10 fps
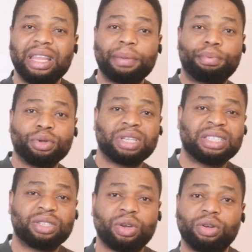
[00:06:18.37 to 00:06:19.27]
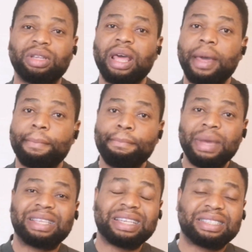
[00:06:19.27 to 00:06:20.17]
the process is called
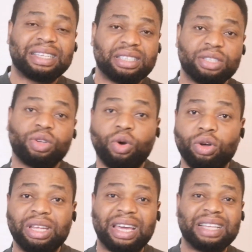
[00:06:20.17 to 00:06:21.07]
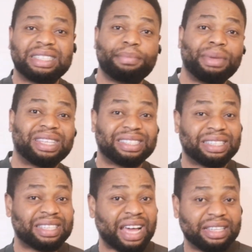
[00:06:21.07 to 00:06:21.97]
metastasis, or the cancer
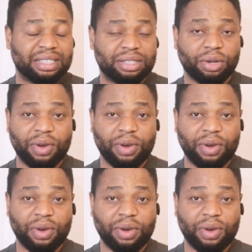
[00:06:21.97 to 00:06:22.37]
metastasizes.